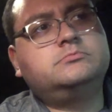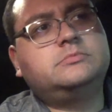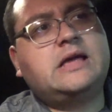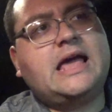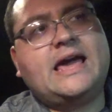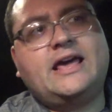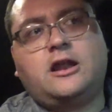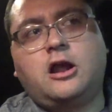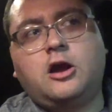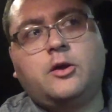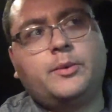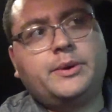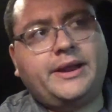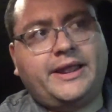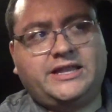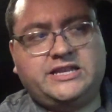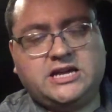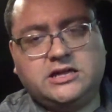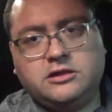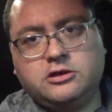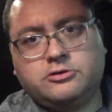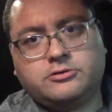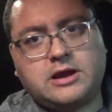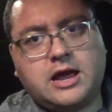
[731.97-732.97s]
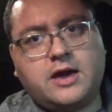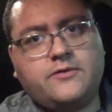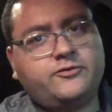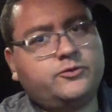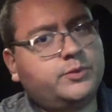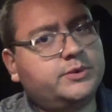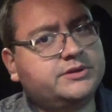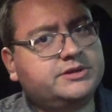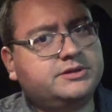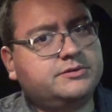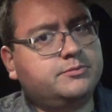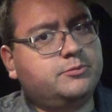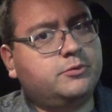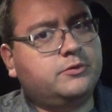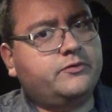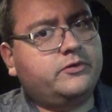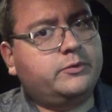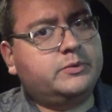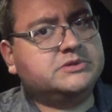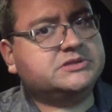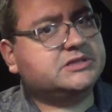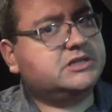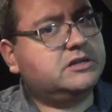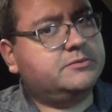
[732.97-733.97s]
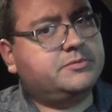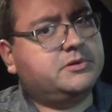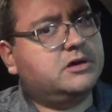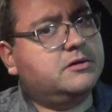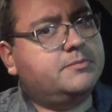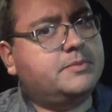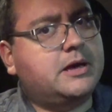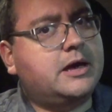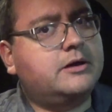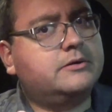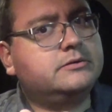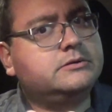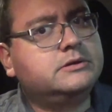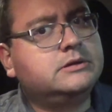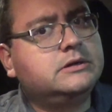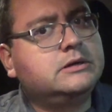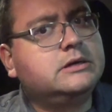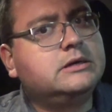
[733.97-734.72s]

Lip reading: had already telegraphed what the movie was going to be about.